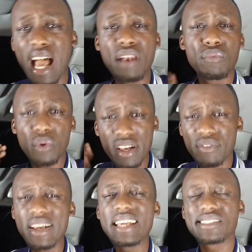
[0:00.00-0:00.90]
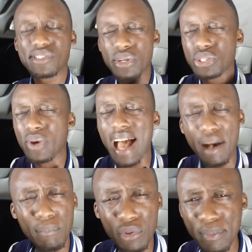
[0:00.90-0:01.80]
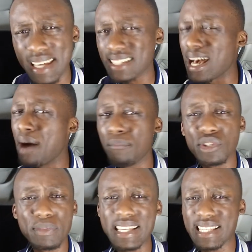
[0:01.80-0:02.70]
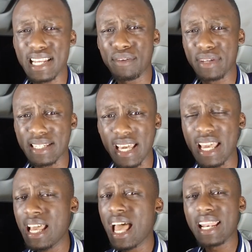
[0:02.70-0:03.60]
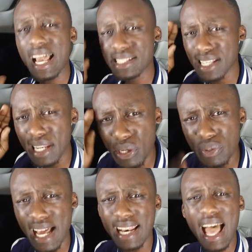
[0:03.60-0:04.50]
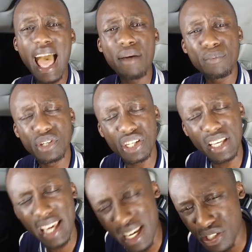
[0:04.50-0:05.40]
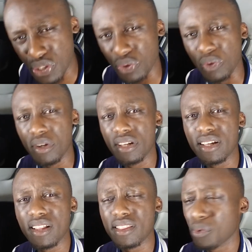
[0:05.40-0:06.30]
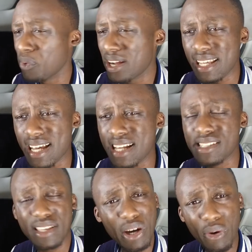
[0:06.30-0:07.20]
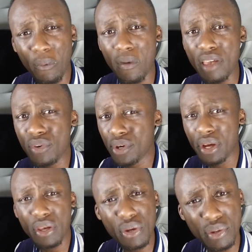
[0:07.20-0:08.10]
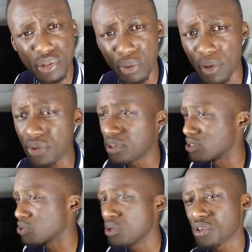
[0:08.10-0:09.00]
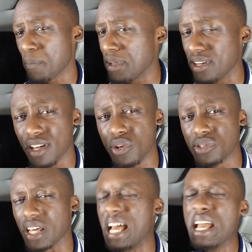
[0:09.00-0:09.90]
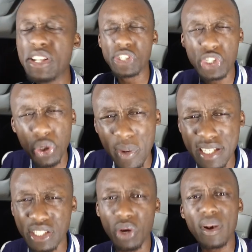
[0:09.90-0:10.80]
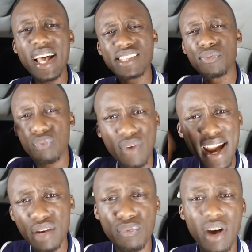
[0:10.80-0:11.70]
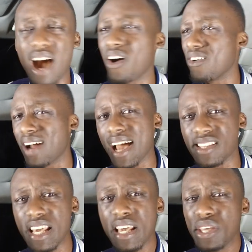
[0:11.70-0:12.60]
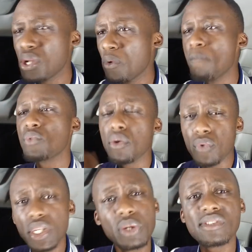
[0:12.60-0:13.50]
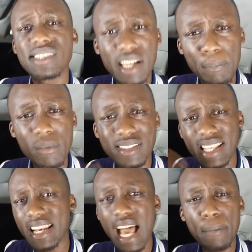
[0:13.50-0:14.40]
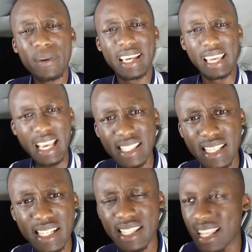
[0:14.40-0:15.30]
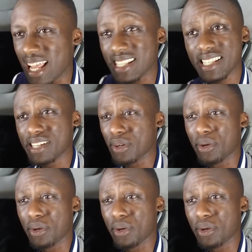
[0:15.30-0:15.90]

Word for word: And forever, it's going to humble me. It humbles me each and every day, and I salute and I appreciate you. The word is, yo, if you're a YouTuber, you're a social media user, do it, yo. Let's fight for our rights. You know, if we don't stop, stand up against this, the next thing